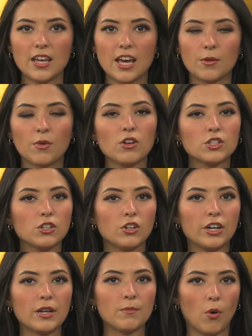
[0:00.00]
And we're also
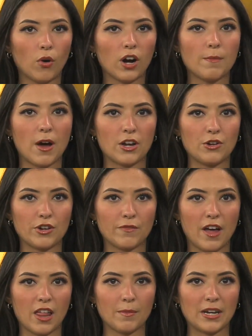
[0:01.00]
learning more about a new
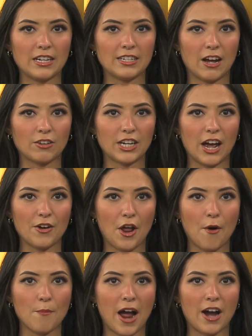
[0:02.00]
development in downtown
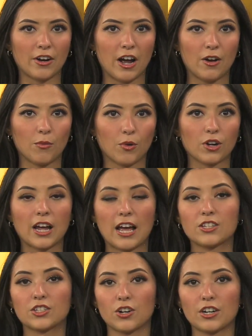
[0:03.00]
Elmira. Work
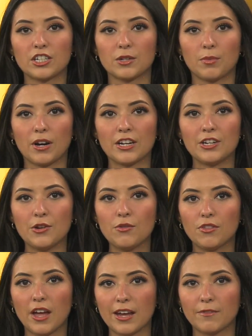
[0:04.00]
has started to bring new
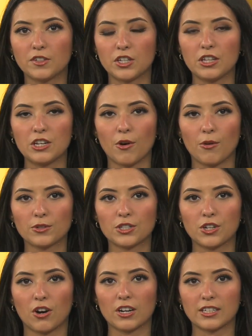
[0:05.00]
life to the old
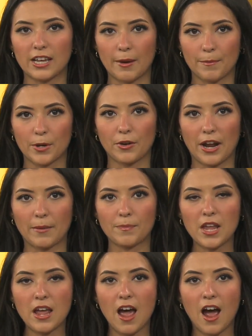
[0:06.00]
Star Gazette building.
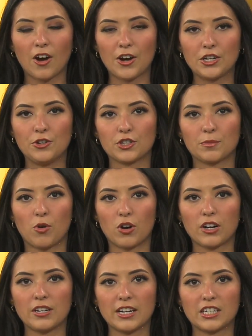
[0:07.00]
18 News
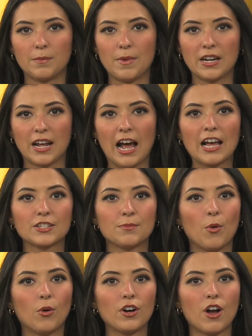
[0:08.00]
reporter Nick Dubina has
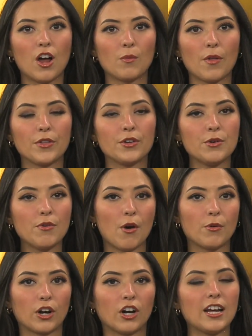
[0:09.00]
more on what the new
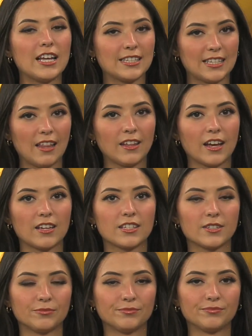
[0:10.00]
owner is telling us.